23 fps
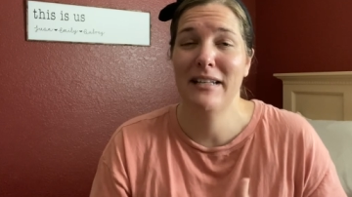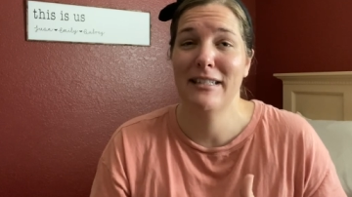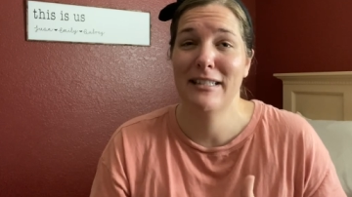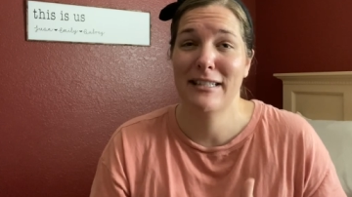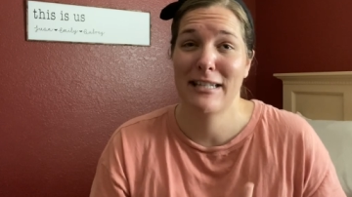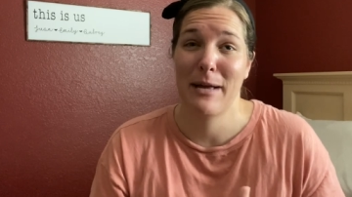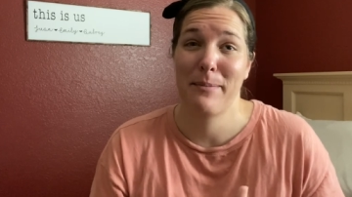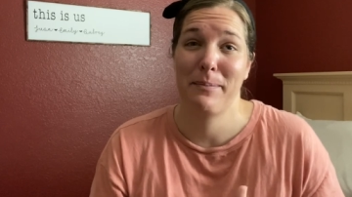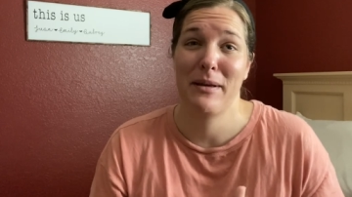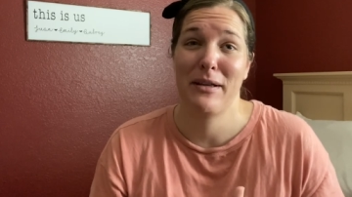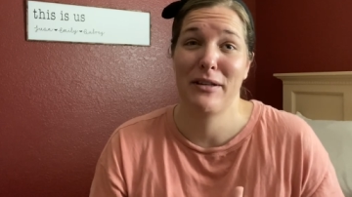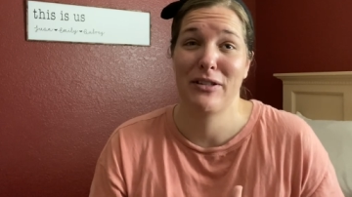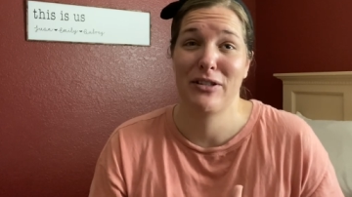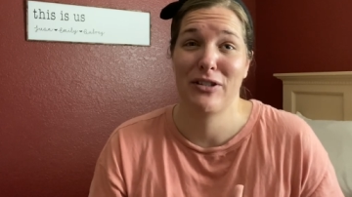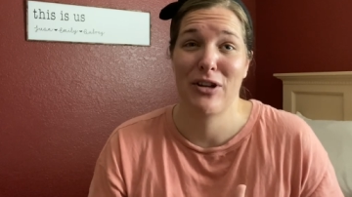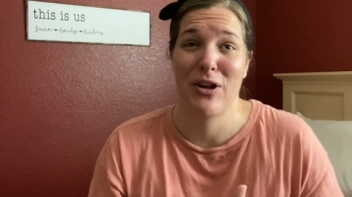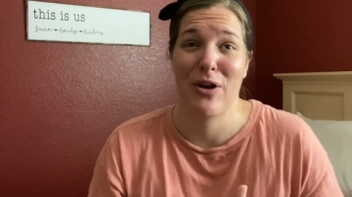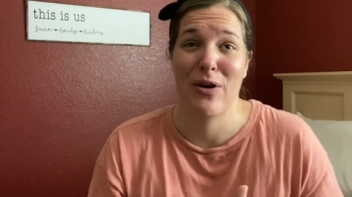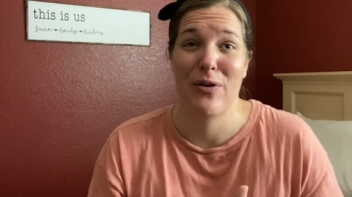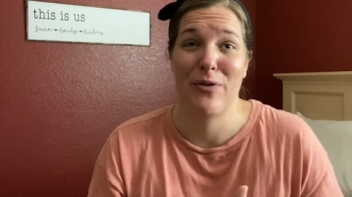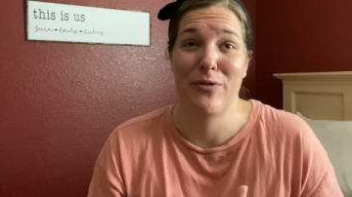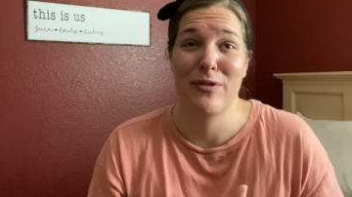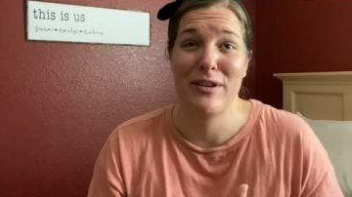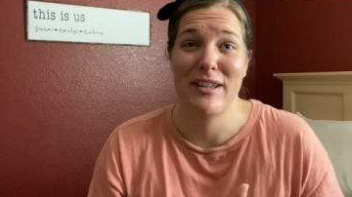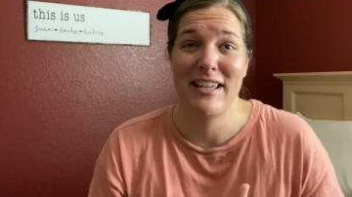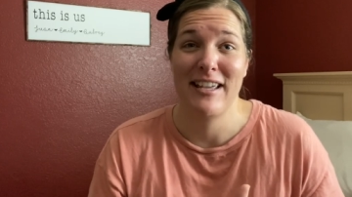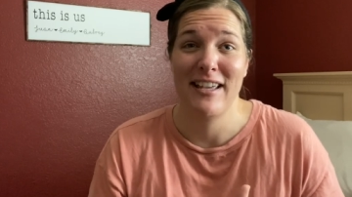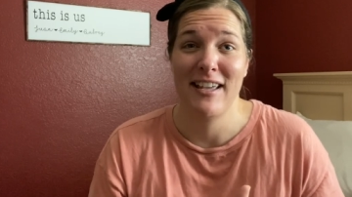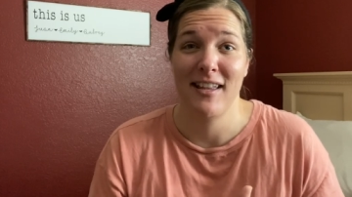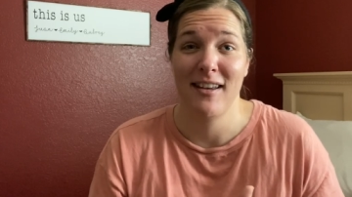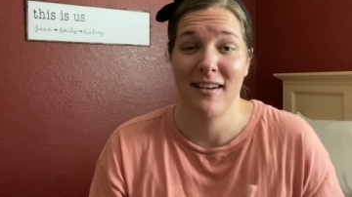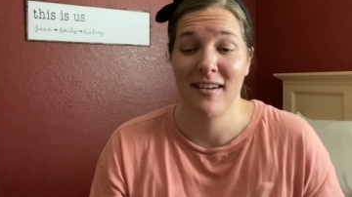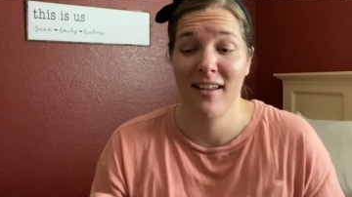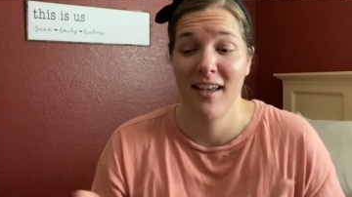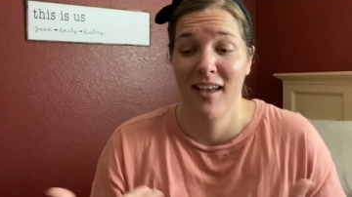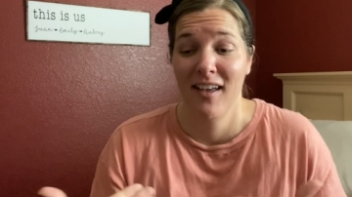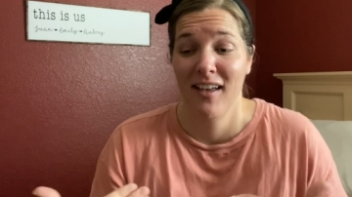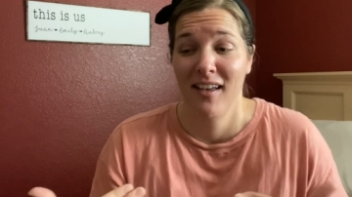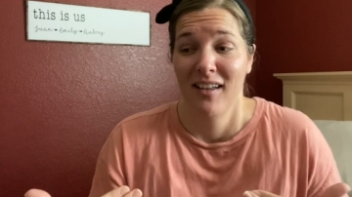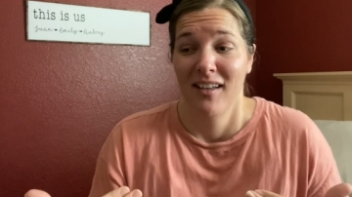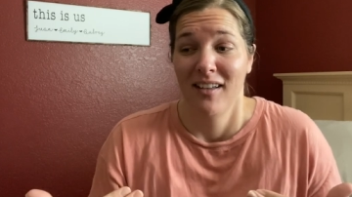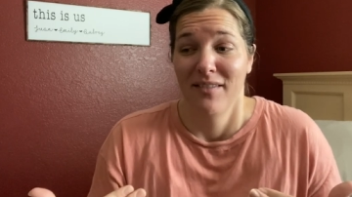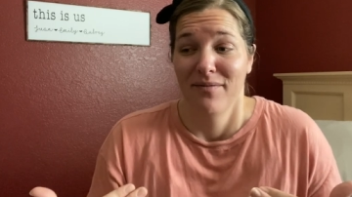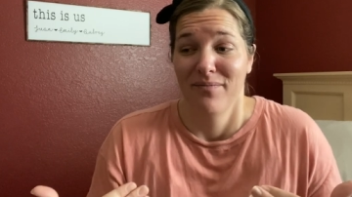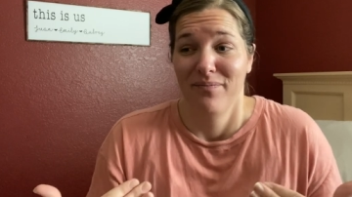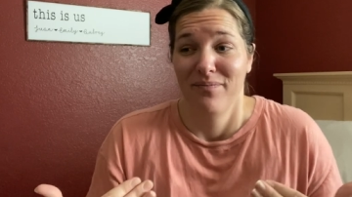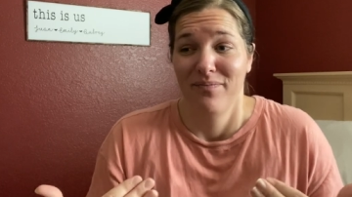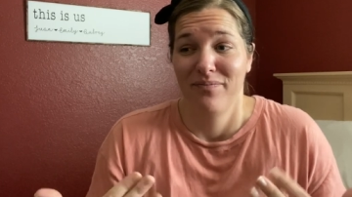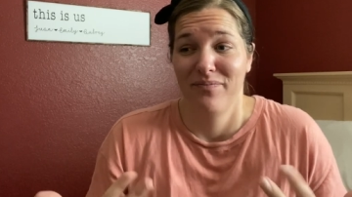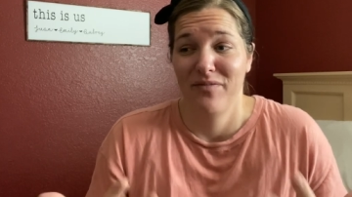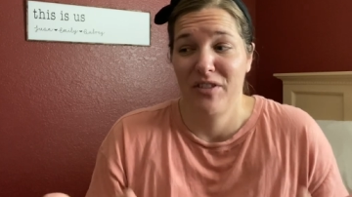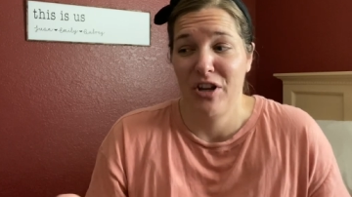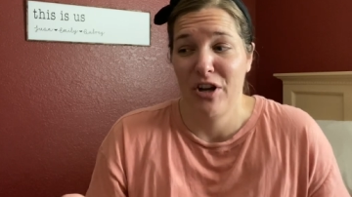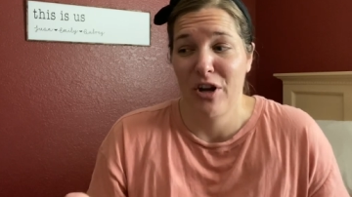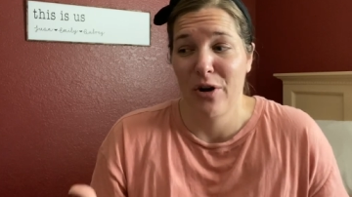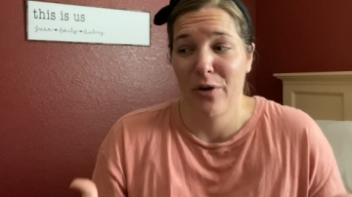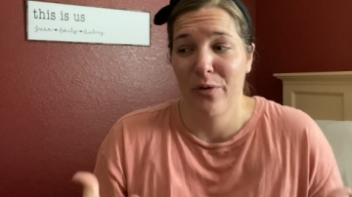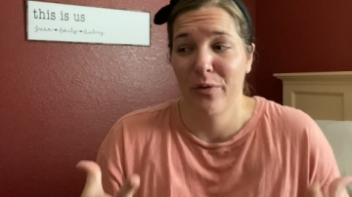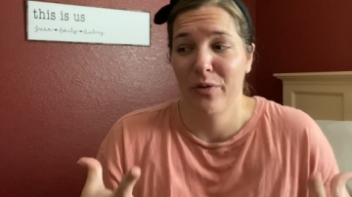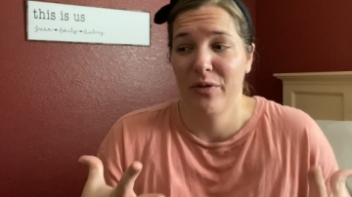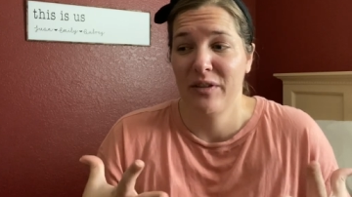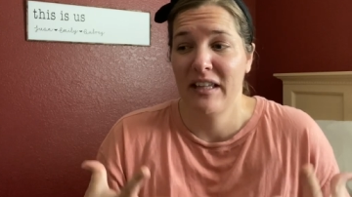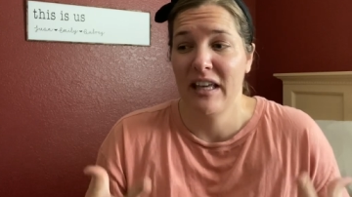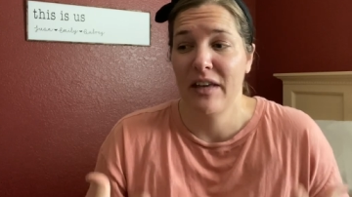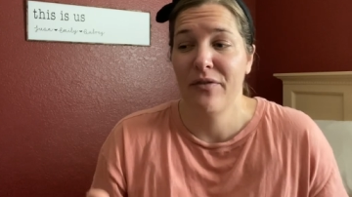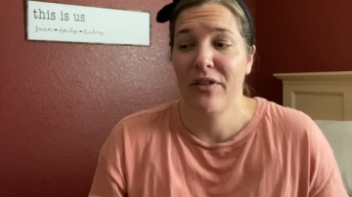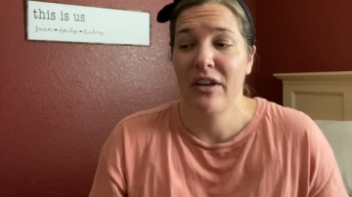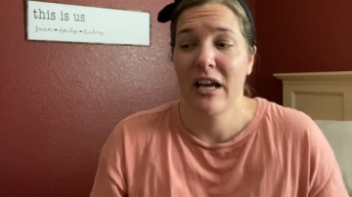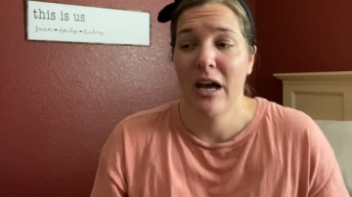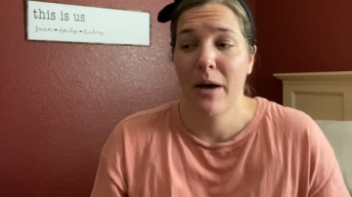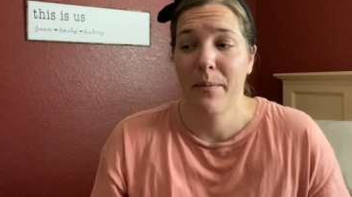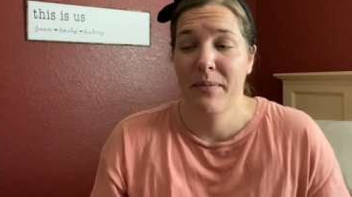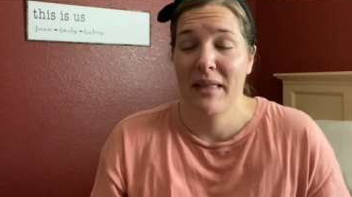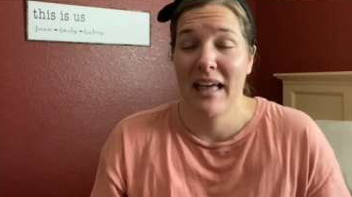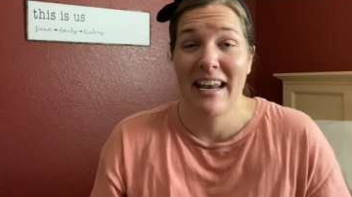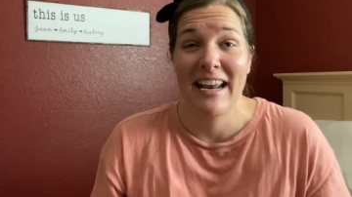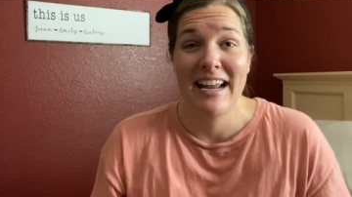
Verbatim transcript: stepping stone in, you know, giving up that